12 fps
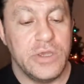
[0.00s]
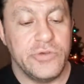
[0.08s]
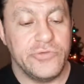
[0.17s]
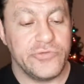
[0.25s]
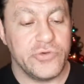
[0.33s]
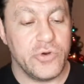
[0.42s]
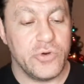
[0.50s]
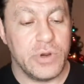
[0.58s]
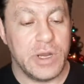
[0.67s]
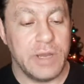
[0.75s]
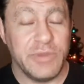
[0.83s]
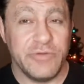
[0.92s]

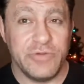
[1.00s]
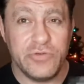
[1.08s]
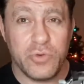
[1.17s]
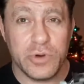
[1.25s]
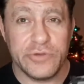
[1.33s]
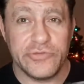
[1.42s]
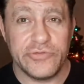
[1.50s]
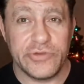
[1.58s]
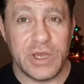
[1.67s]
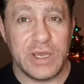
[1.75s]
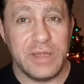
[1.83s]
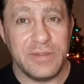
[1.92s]
So I'm giving Taurus a
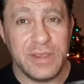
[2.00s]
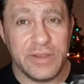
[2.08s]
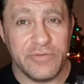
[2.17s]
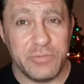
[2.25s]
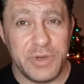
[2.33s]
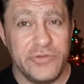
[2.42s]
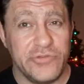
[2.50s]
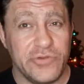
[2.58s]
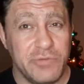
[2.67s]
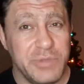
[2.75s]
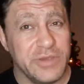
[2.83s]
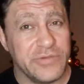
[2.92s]
shot. I think everybody
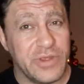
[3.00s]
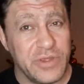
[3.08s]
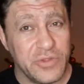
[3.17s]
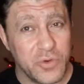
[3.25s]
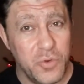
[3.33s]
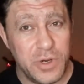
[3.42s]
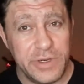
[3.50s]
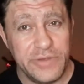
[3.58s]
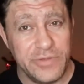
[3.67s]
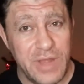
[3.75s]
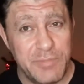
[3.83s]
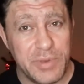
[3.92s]
should, because I think the quality
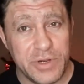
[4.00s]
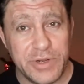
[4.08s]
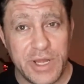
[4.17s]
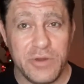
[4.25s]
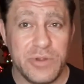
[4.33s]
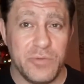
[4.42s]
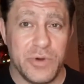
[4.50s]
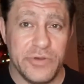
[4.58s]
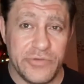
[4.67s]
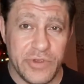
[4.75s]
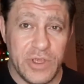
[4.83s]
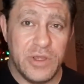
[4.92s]
is a lot better now than it
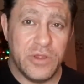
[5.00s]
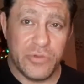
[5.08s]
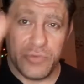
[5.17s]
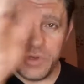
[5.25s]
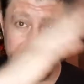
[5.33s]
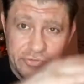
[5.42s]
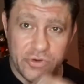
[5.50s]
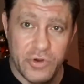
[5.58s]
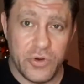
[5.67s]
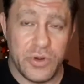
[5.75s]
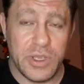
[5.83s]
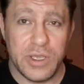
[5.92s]
was 3 years
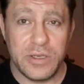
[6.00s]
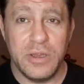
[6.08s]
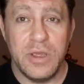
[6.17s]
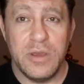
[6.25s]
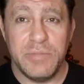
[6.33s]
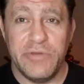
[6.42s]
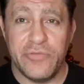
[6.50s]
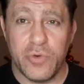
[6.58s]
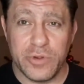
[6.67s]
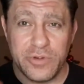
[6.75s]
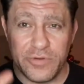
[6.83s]
ago and before. They're